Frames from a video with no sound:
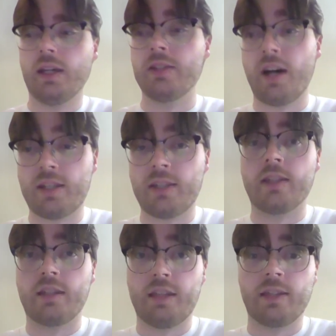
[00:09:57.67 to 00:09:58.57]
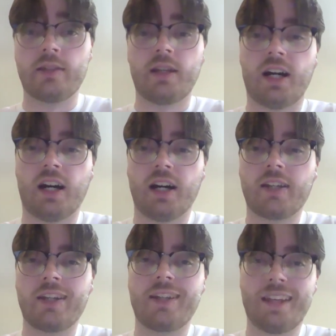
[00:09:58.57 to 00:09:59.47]
as nice as it is,
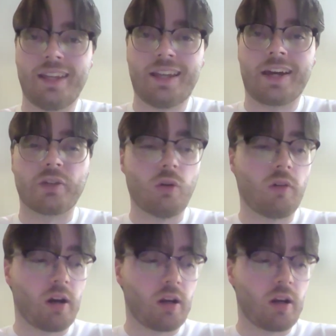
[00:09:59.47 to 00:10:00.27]
getting down the core